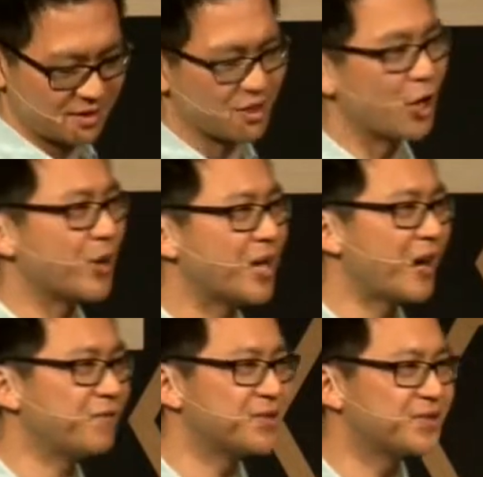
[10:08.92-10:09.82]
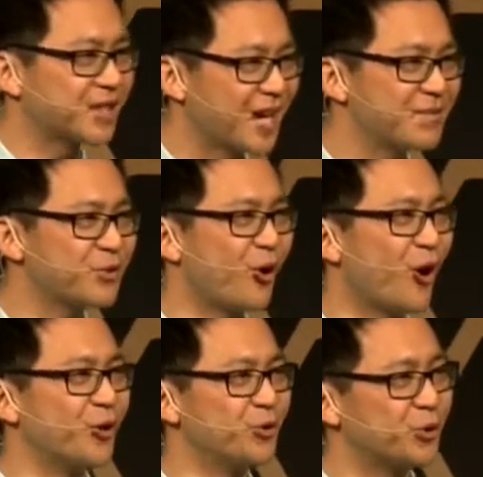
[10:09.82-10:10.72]
No, we have the same
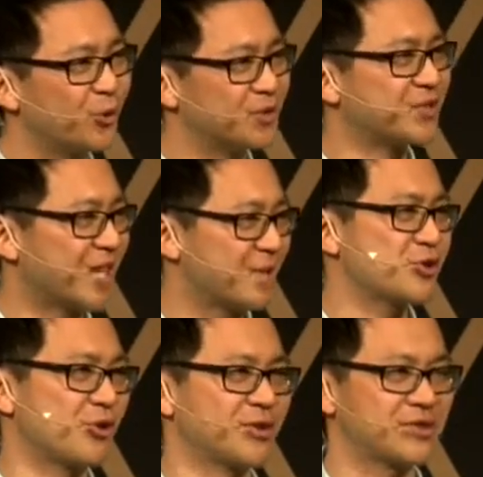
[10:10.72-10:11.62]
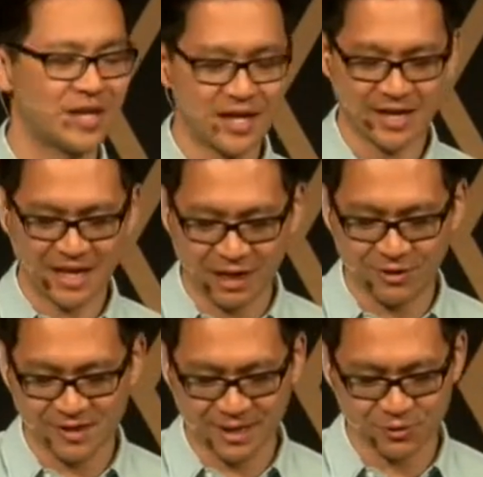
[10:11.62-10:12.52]
God who calls the same shots here
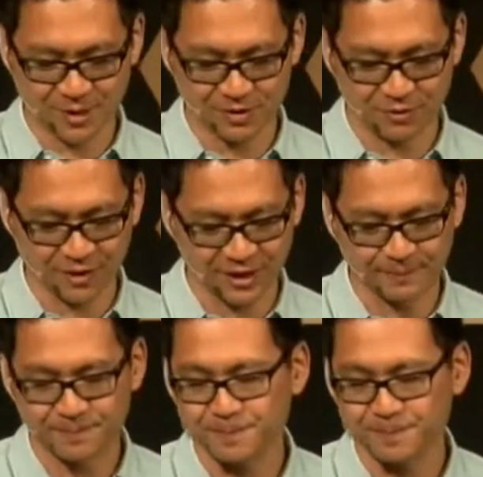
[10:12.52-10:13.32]
in Daniel chapter 3.